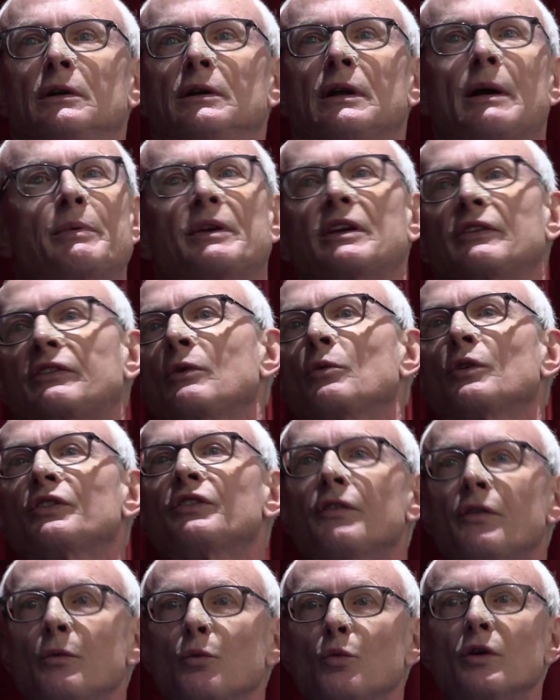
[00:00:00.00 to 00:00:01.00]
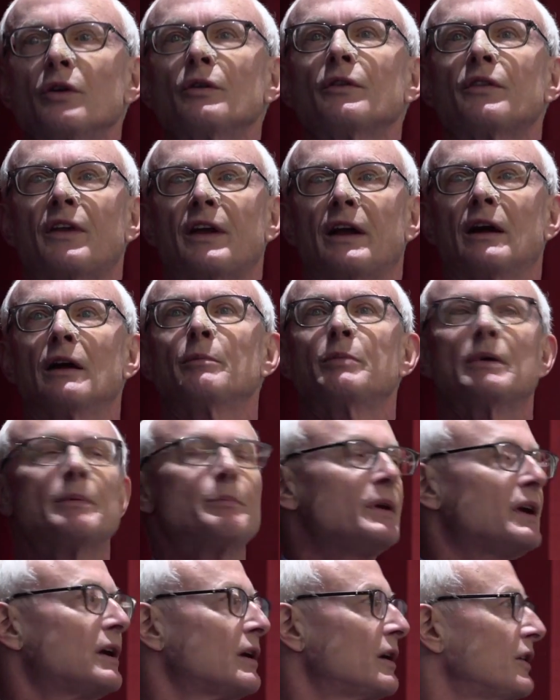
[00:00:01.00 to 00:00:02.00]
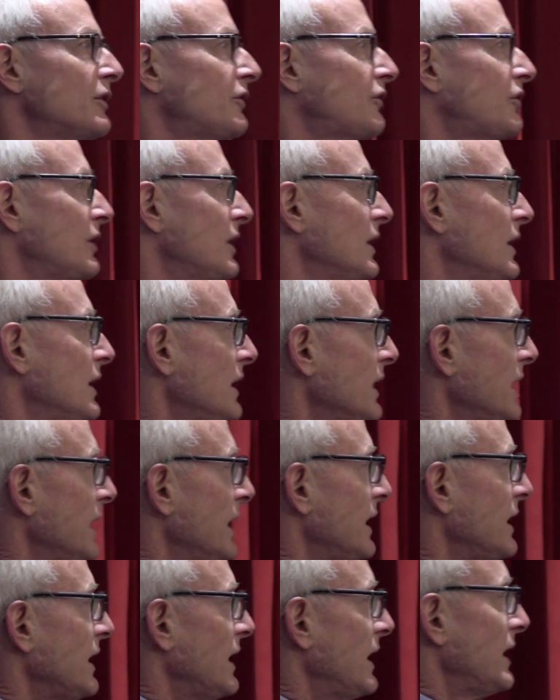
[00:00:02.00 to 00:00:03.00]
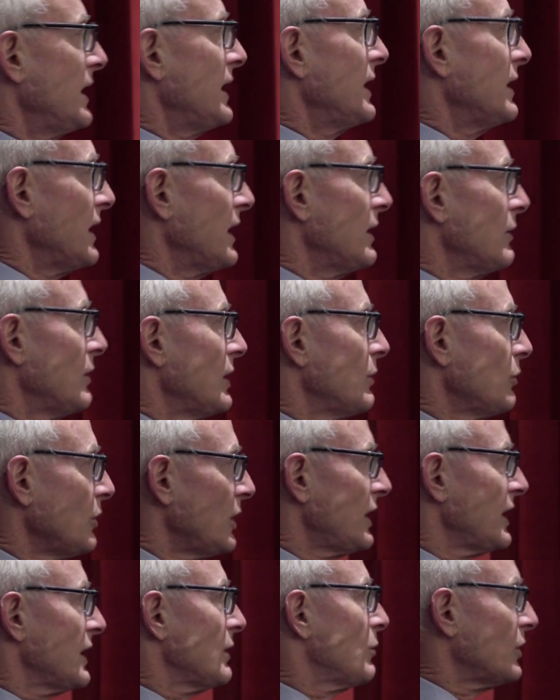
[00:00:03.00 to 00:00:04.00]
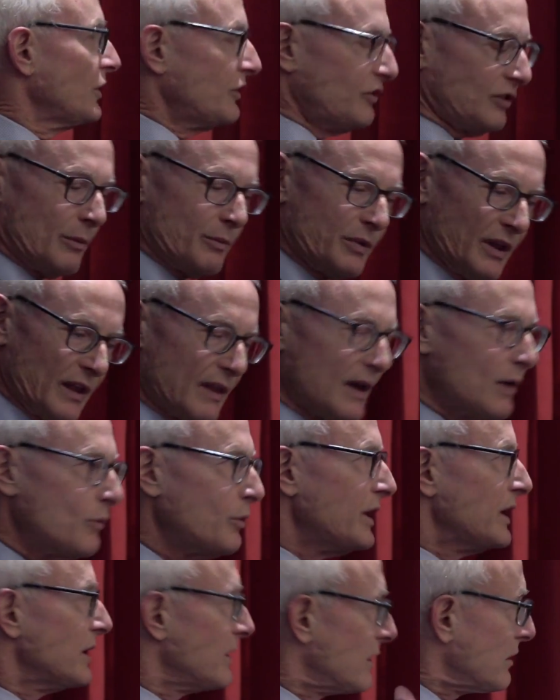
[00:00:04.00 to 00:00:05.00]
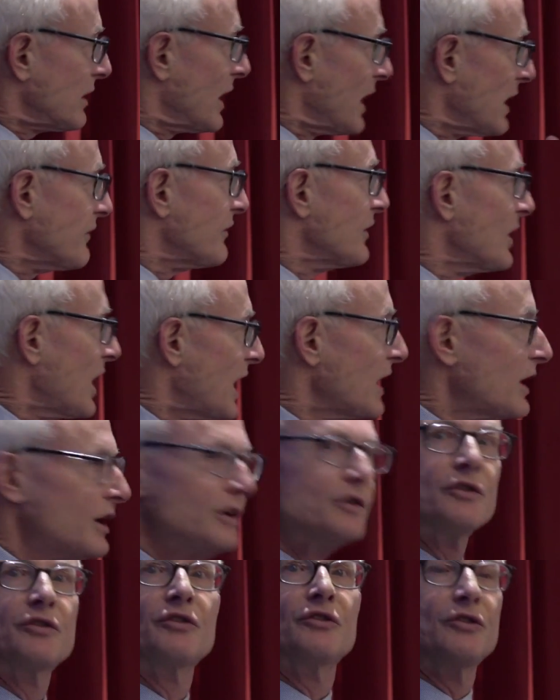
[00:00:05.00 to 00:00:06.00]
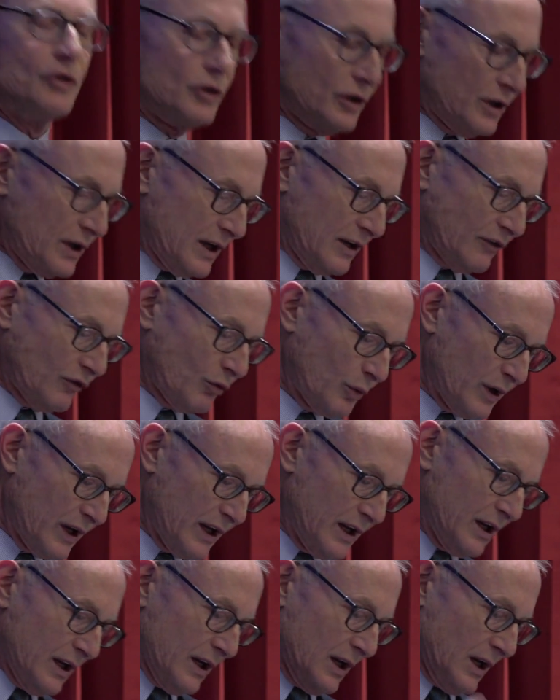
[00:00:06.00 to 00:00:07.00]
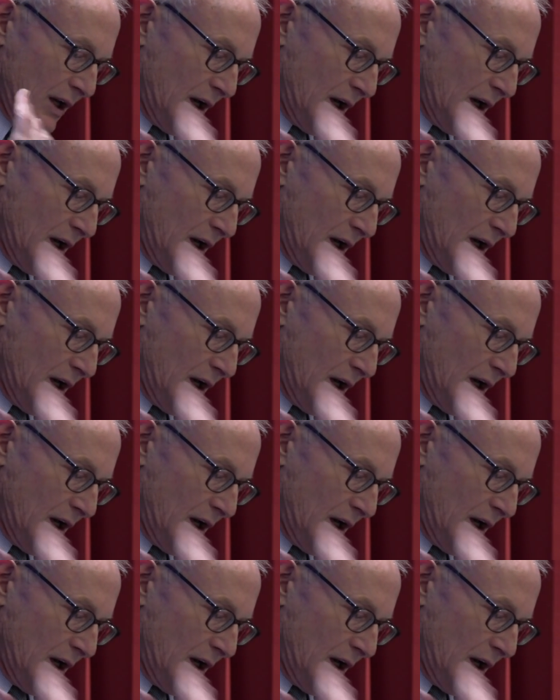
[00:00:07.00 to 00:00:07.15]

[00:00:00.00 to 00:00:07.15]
Not because they weren't there, but because it really was something that we kind of not understood as we